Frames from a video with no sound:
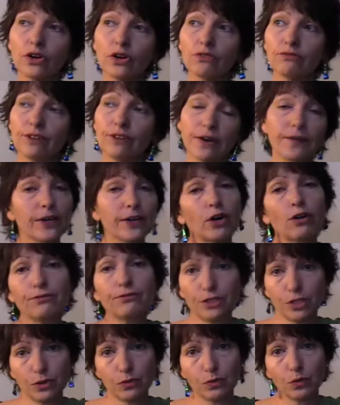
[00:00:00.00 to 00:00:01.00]
very
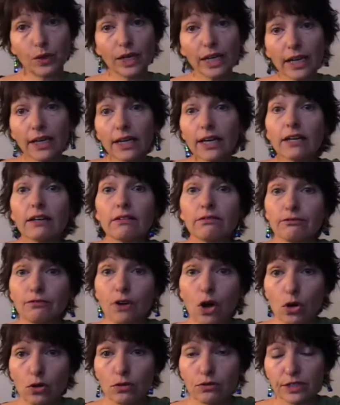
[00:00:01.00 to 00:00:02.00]
often we can get
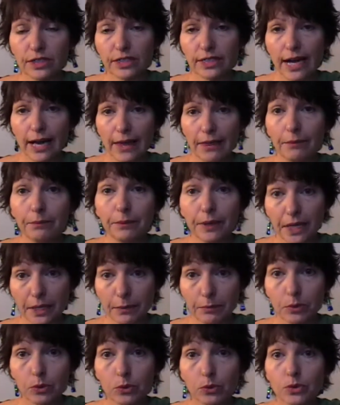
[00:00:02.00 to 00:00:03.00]
involved in other
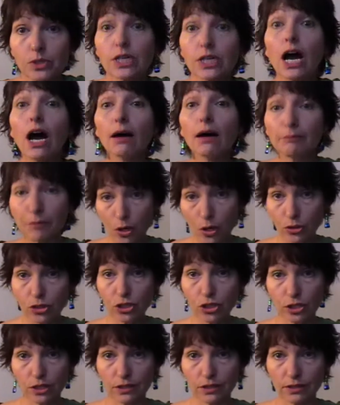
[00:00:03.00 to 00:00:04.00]
people's
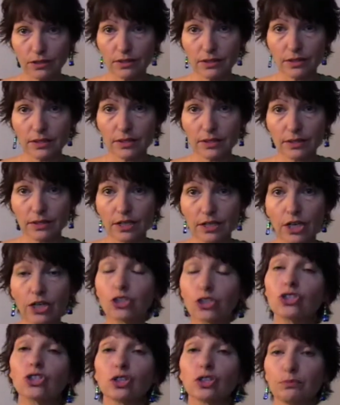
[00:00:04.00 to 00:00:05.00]
emotions
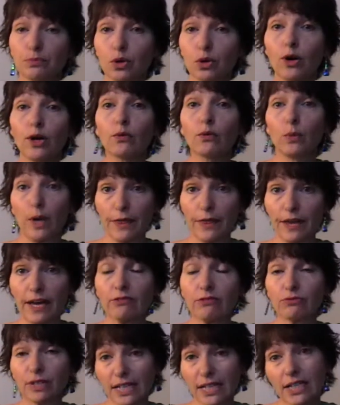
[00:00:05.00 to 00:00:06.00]
to the point where they
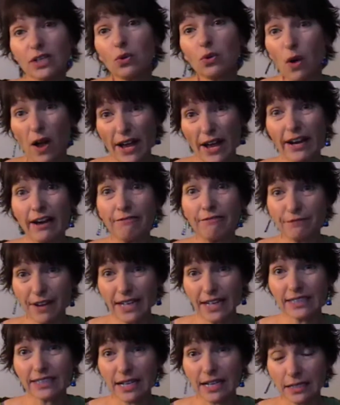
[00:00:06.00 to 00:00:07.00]
really quite
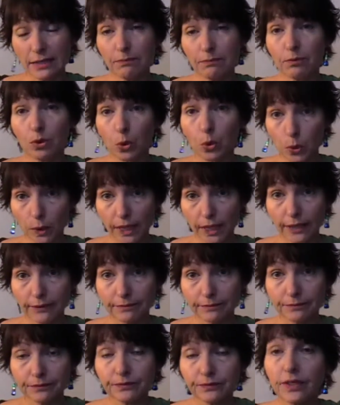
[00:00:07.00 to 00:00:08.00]
affect us poorly.
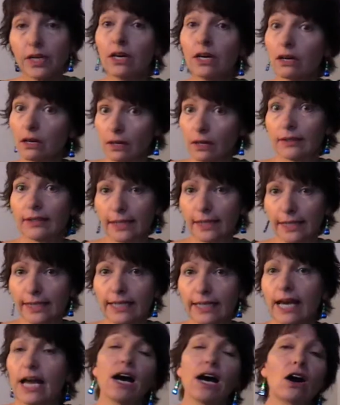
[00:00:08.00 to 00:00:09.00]

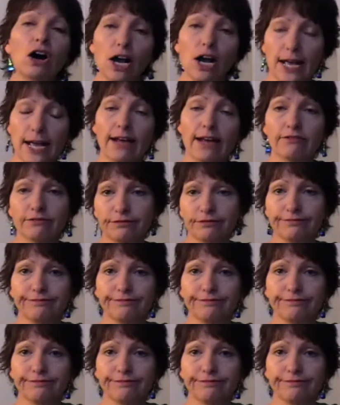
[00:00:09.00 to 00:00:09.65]
Now, I have